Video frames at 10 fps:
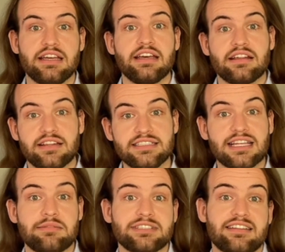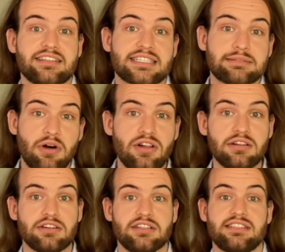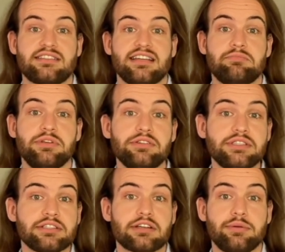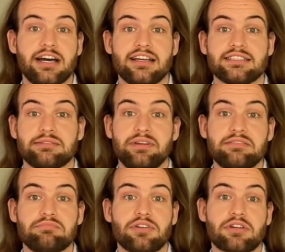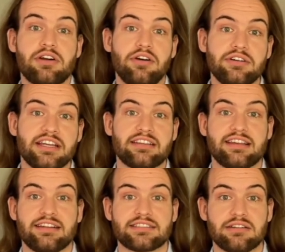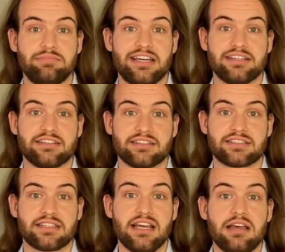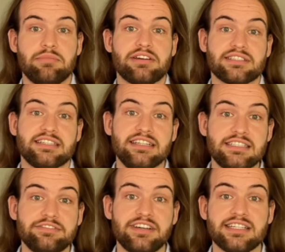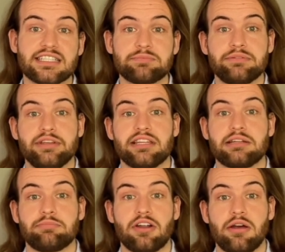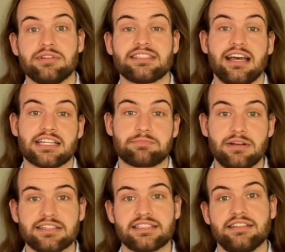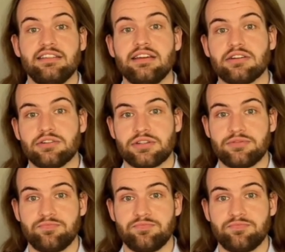This comes at the small cost that Muse requires a bit more coding than its competitors, because the interfaces between the deployments are explicit in the code.